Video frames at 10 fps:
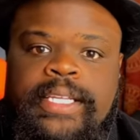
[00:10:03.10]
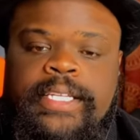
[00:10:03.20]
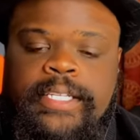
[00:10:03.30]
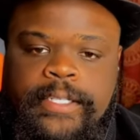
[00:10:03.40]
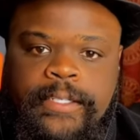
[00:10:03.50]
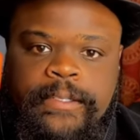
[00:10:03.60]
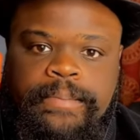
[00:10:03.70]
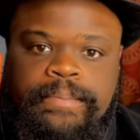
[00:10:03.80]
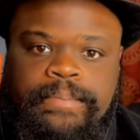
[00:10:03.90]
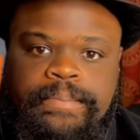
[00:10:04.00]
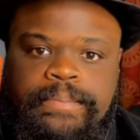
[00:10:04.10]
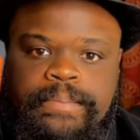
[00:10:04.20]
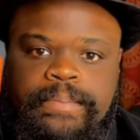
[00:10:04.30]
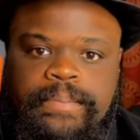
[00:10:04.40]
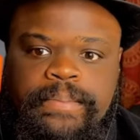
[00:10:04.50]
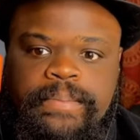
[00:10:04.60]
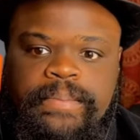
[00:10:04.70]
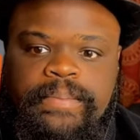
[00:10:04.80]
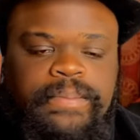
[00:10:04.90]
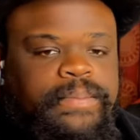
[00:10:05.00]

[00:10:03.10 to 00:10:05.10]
Nothing is said.